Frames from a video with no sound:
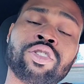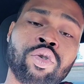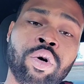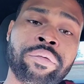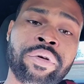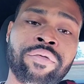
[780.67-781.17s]

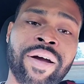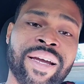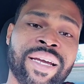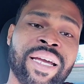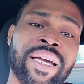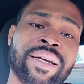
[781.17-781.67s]
story
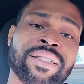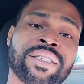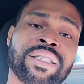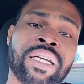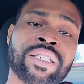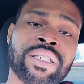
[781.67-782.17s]
right here
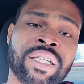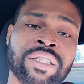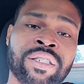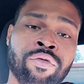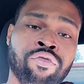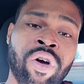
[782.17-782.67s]
is, is,
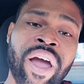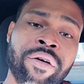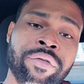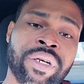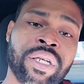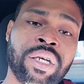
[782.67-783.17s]
is a
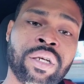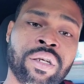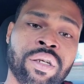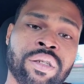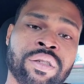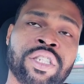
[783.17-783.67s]
rarity
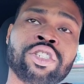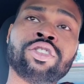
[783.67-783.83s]
this